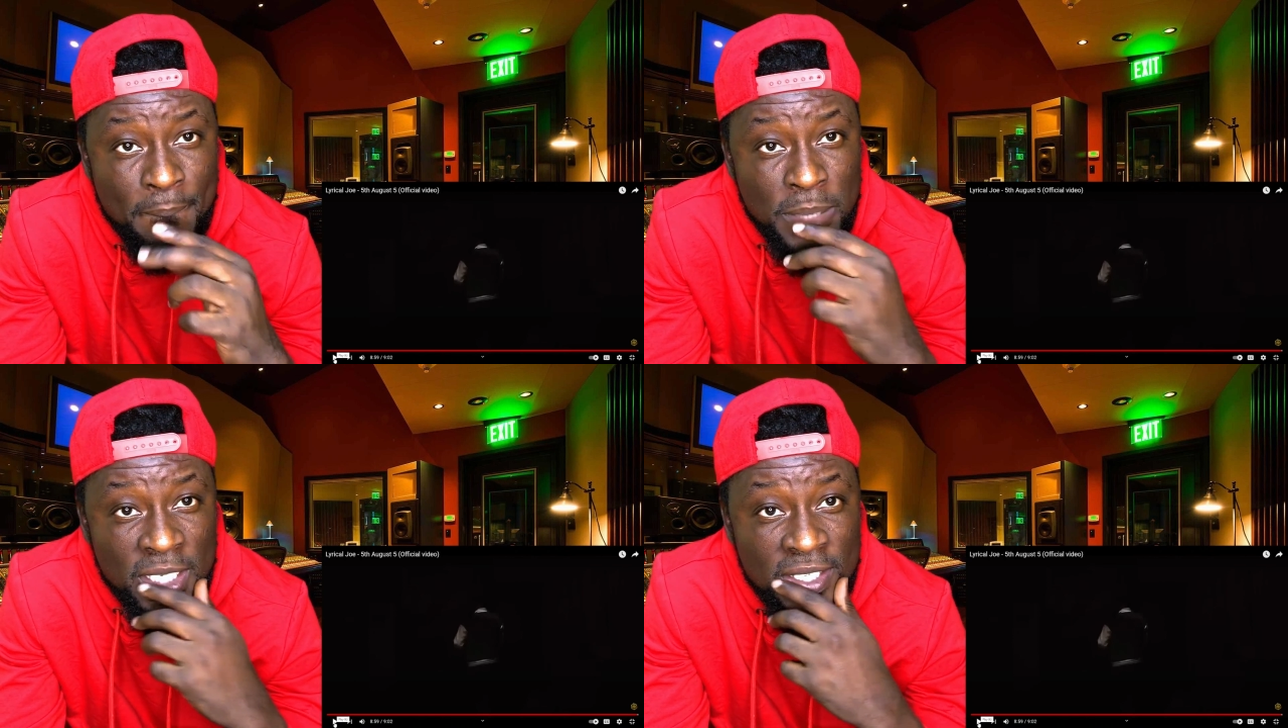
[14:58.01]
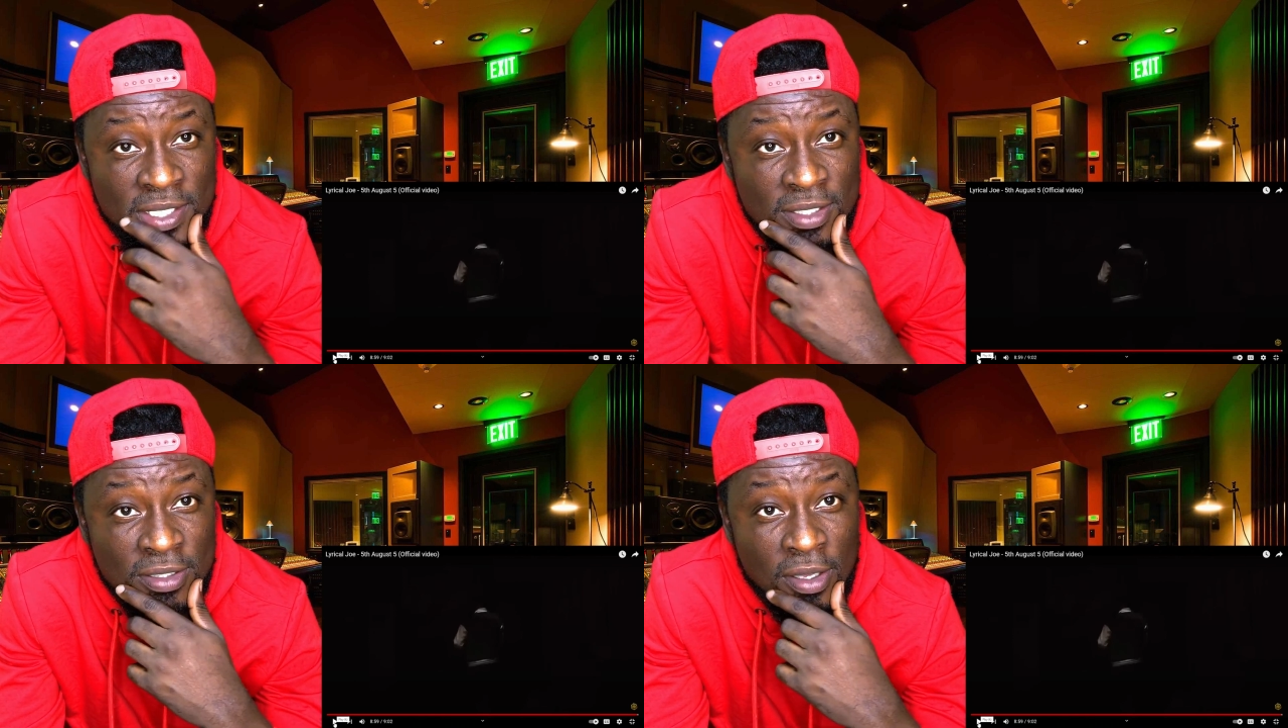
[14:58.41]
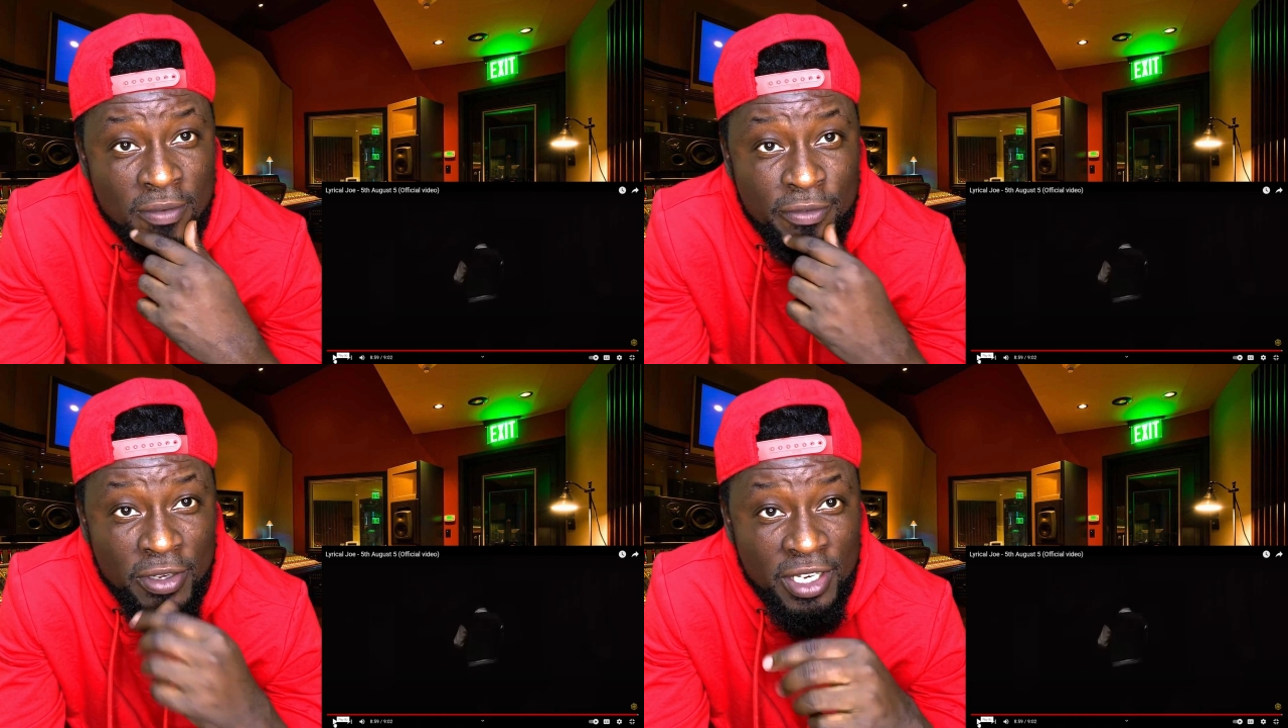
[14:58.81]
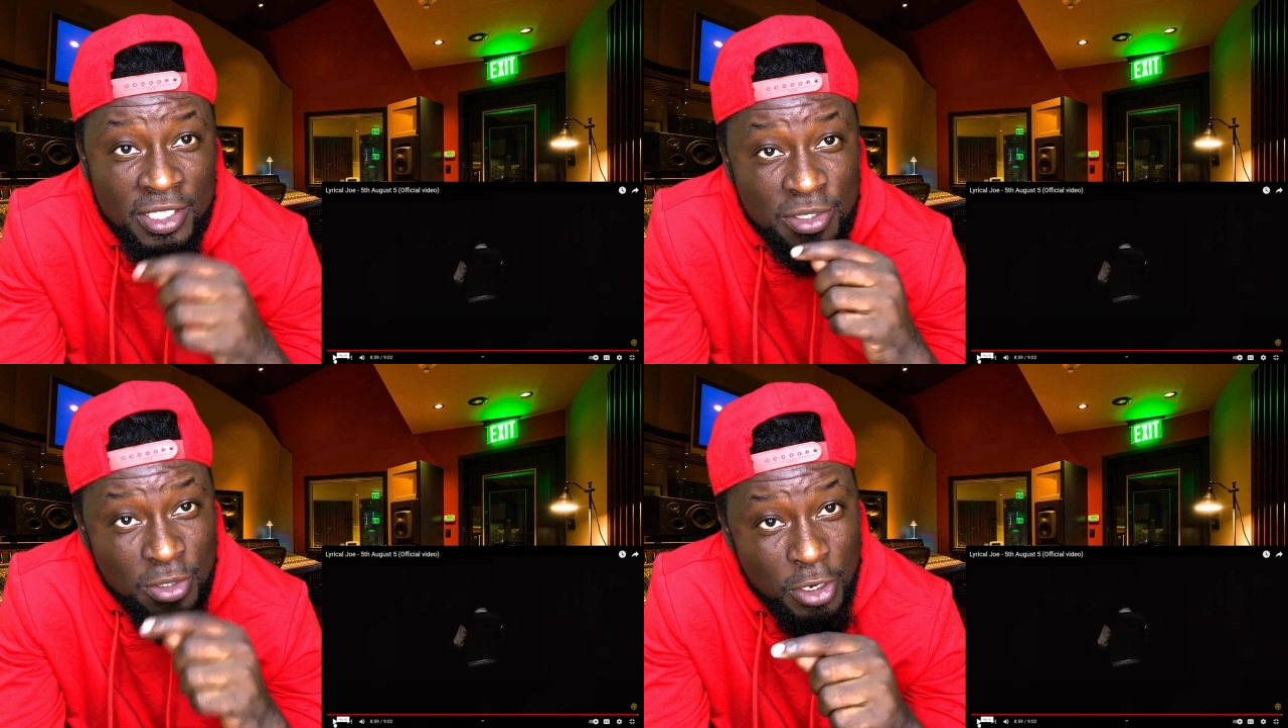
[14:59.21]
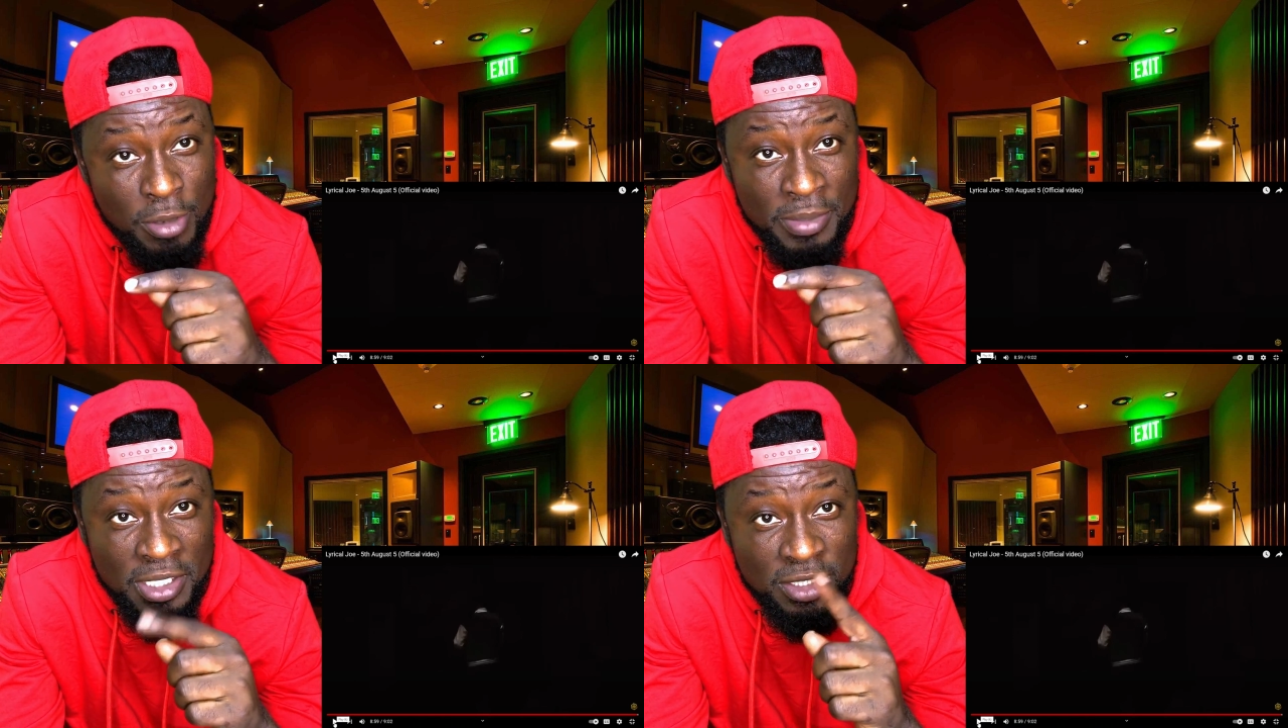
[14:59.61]
Please don't forget to
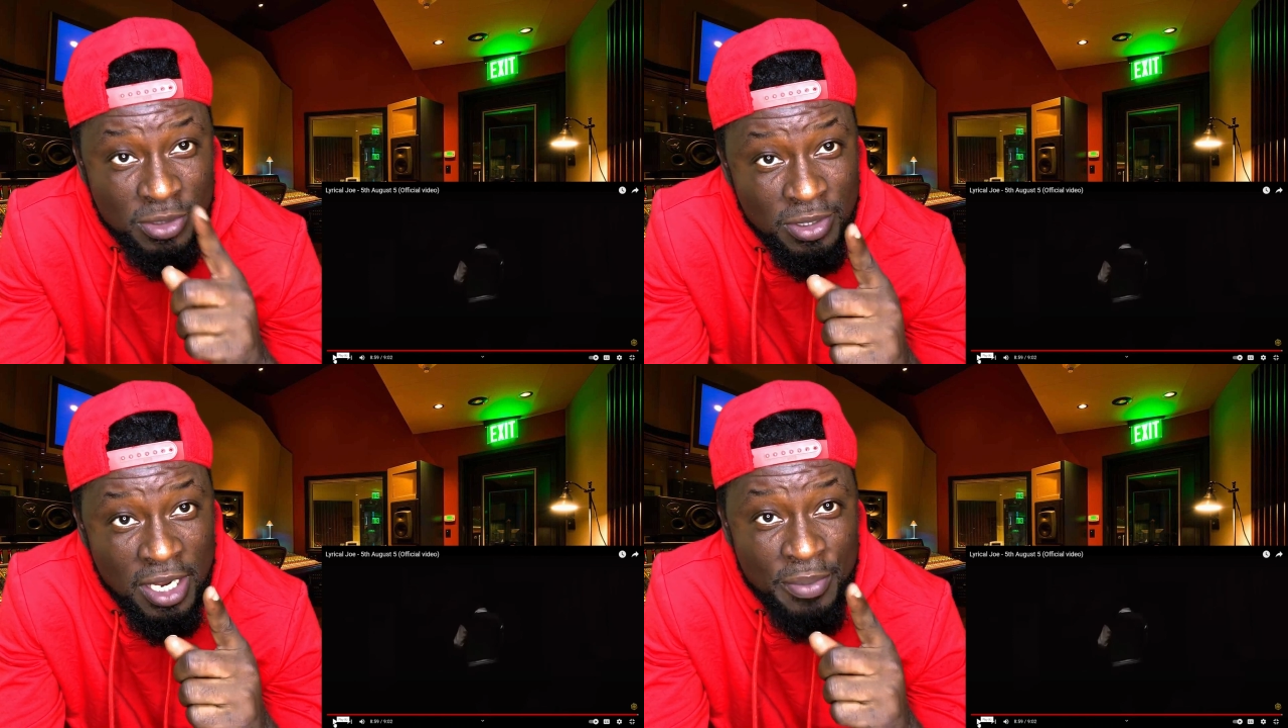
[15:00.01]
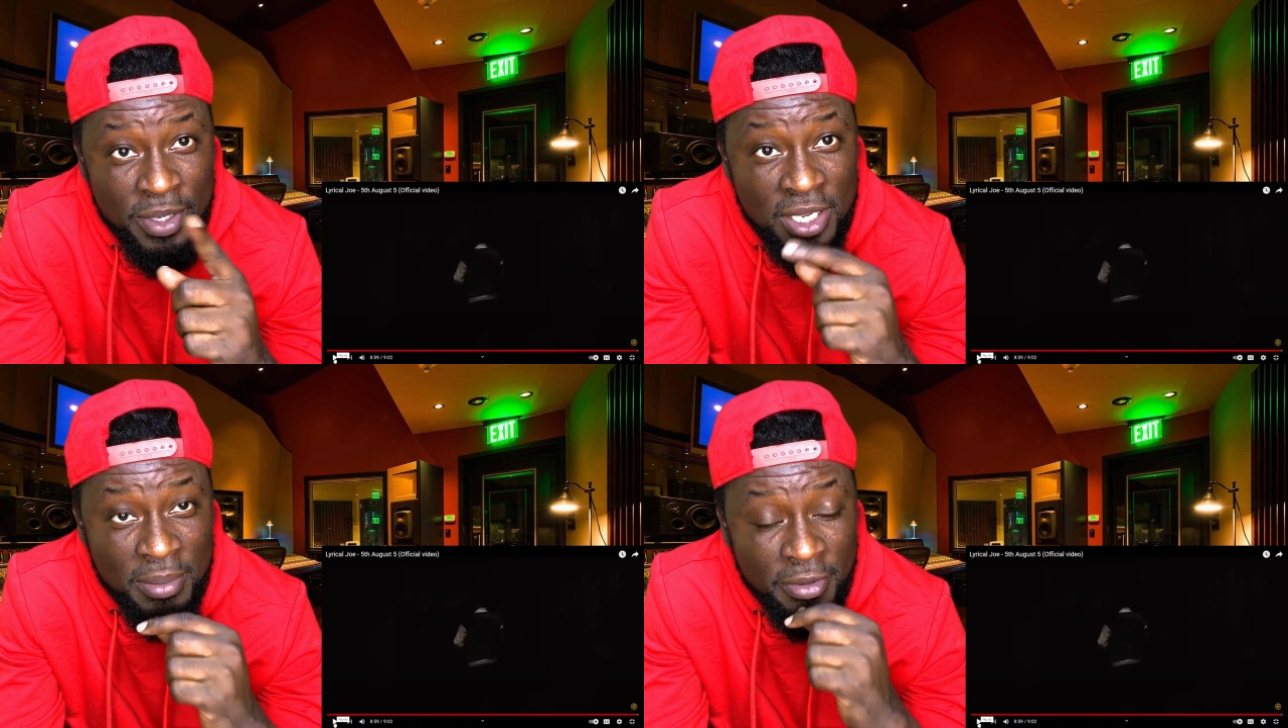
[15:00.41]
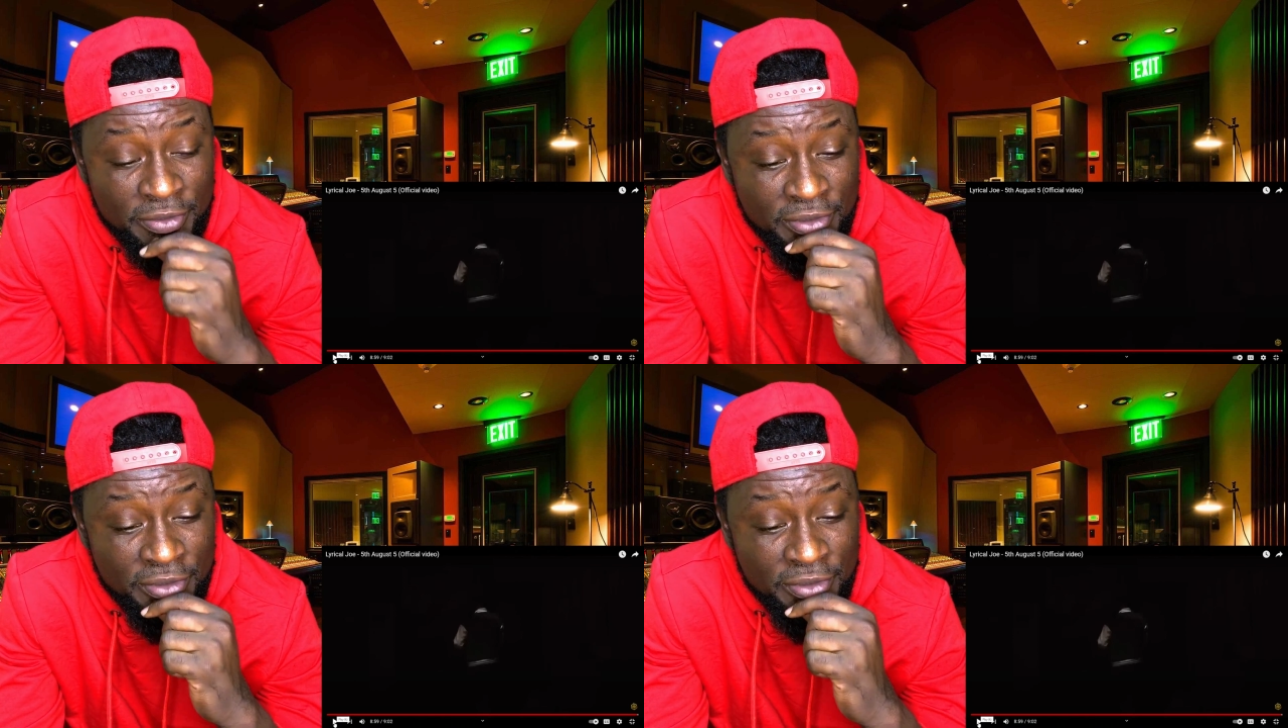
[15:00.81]
comment so that we can be